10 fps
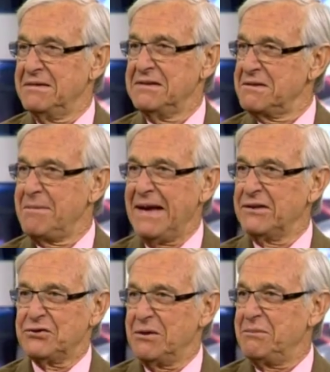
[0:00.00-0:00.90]
this is a
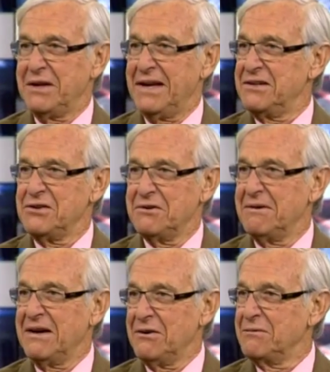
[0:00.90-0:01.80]
battleship you can't turn
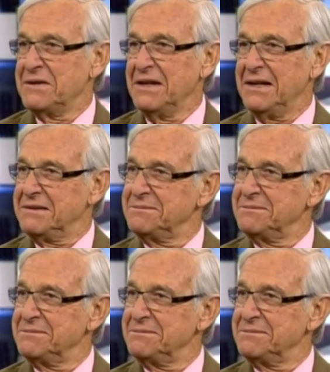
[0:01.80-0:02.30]
around overnight.